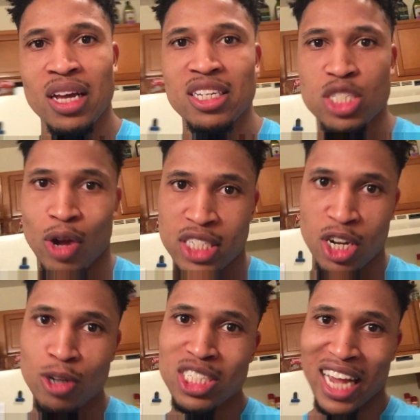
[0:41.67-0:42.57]
So I
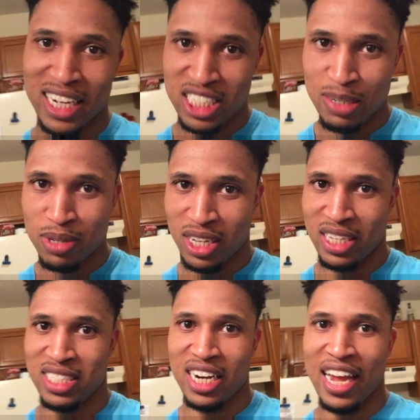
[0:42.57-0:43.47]
chose chocolate chip
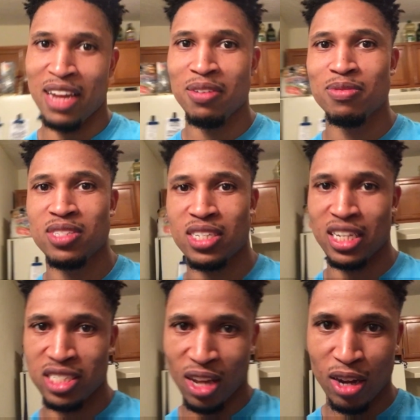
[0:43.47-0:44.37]
cookies today
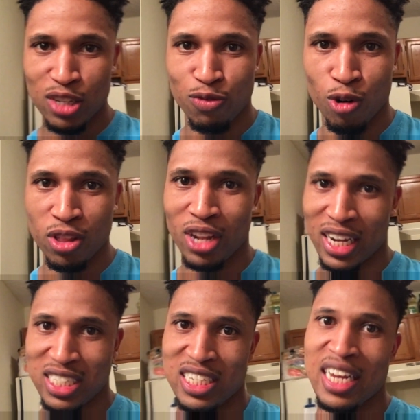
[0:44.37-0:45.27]
because it's August 4th.
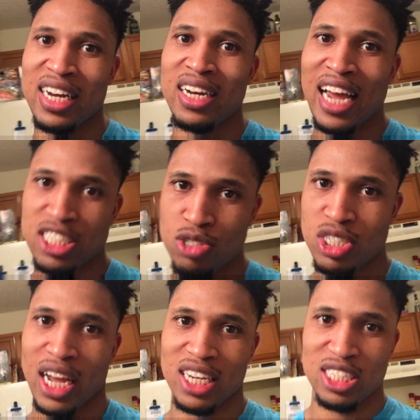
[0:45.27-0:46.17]
Like I said, National
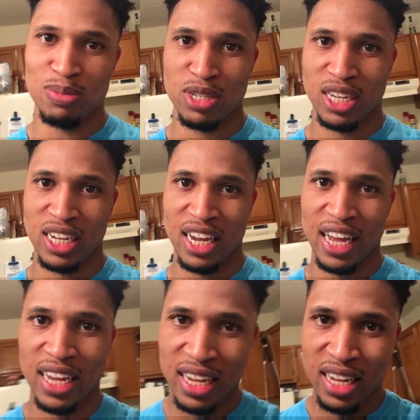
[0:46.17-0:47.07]
Chocolate Chip Cookie Day.
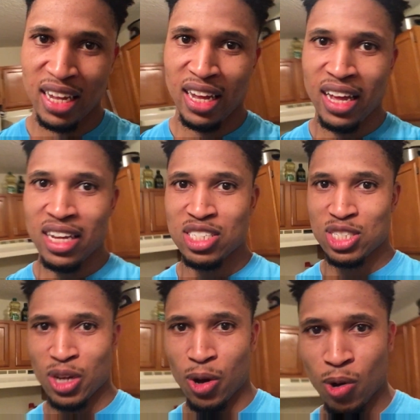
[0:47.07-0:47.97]

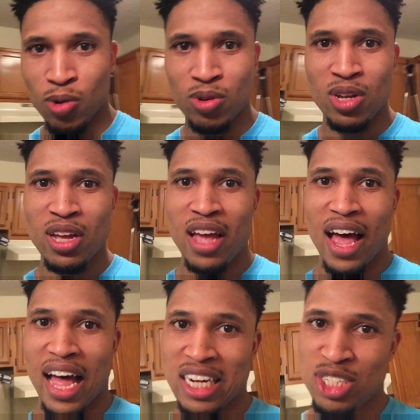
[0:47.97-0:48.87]
So
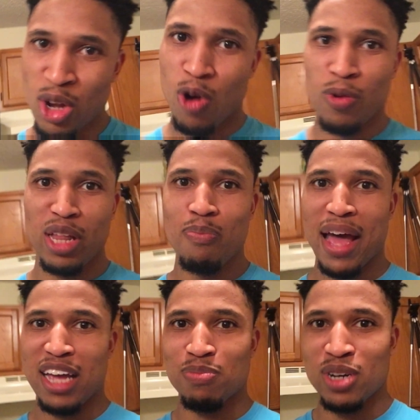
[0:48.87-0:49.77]
I don't really bake